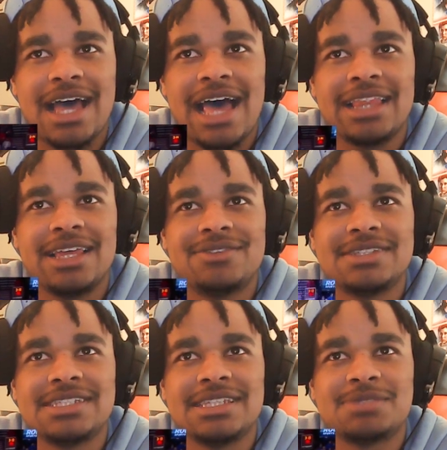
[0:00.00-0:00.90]
I'd love to
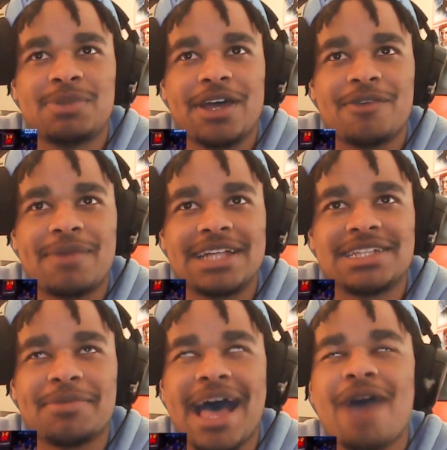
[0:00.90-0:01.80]
see this playoff
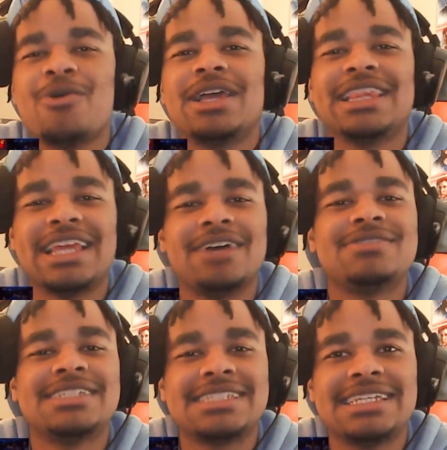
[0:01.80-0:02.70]
matchup. I would love
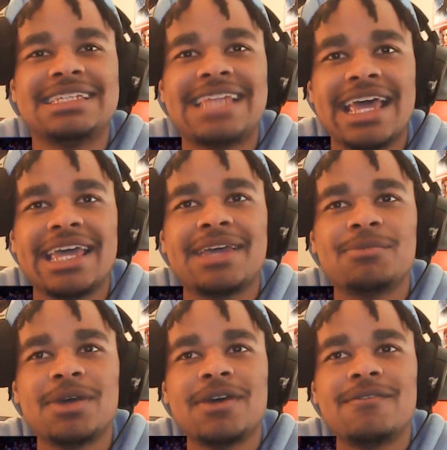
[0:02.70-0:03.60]
to see
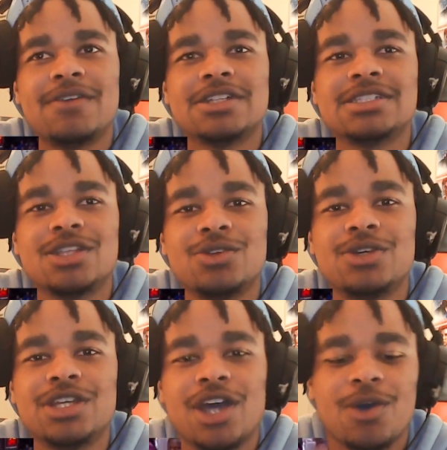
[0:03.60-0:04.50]
Dame versus
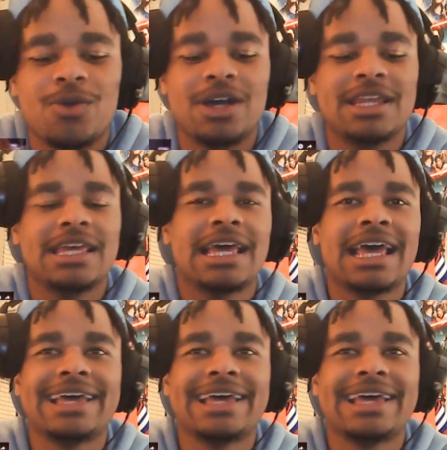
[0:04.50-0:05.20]
Luka. Y'all want it?